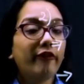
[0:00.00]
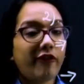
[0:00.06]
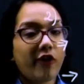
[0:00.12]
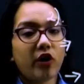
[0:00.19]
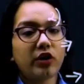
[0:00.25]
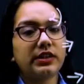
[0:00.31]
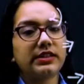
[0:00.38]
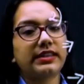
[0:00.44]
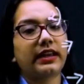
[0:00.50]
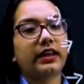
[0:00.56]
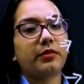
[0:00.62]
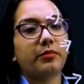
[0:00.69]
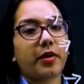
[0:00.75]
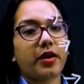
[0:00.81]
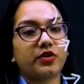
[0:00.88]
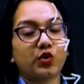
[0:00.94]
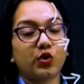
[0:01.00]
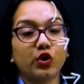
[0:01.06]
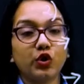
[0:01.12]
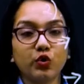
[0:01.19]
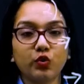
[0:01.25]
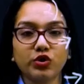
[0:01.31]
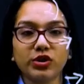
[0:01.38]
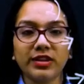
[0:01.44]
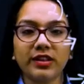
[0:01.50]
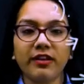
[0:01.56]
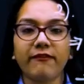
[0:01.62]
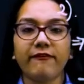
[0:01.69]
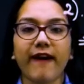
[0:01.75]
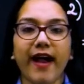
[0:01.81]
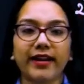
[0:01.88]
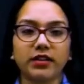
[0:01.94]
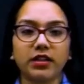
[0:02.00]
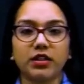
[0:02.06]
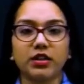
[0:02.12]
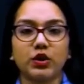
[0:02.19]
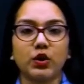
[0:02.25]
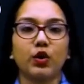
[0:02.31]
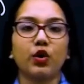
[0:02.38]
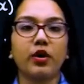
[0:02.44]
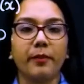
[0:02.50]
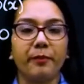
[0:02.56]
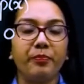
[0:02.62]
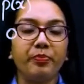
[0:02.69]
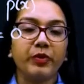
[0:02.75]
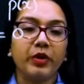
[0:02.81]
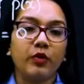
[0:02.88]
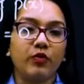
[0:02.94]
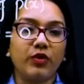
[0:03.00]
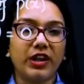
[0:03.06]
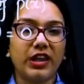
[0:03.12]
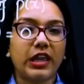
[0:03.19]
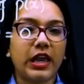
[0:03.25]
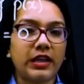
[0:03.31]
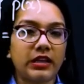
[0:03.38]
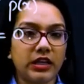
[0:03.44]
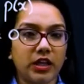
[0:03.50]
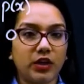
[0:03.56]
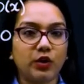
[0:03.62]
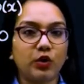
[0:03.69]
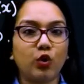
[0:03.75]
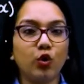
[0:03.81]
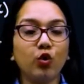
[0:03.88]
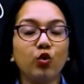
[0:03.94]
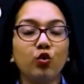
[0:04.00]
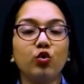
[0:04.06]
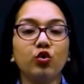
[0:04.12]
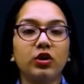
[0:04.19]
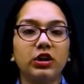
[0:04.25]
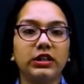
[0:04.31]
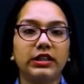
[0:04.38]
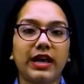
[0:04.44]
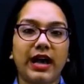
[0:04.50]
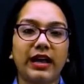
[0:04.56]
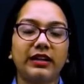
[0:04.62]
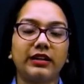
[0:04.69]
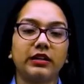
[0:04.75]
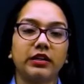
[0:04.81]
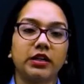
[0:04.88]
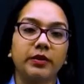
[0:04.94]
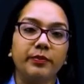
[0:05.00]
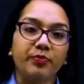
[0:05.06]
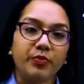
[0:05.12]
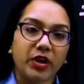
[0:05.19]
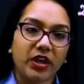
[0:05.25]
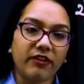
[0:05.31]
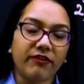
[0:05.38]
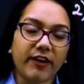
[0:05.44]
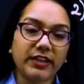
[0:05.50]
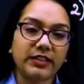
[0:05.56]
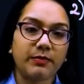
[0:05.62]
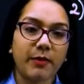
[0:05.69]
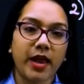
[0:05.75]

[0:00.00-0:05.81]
for the second part. So using the factor theorem, we can conclude that if x